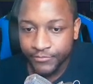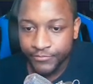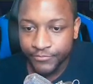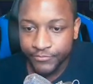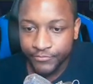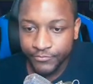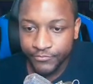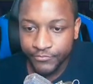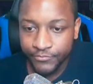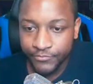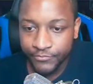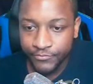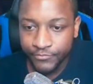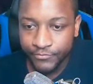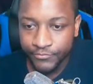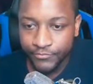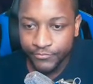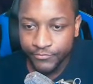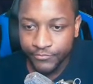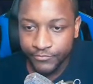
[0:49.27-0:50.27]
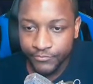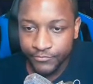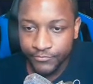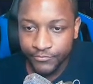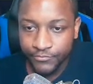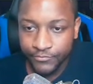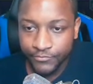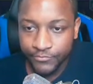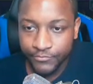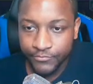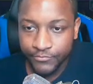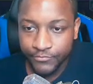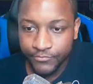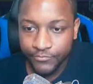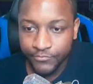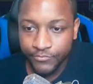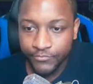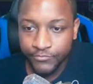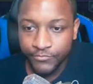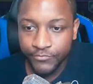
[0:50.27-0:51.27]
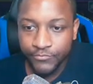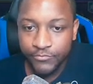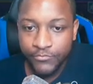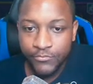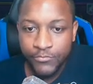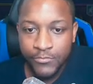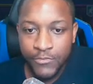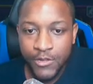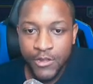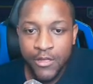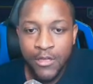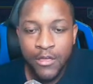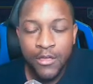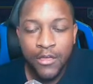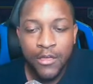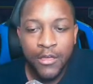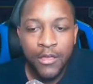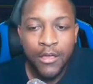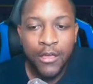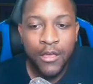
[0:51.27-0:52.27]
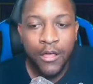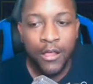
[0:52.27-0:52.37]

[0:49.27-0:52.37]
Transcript: (silence)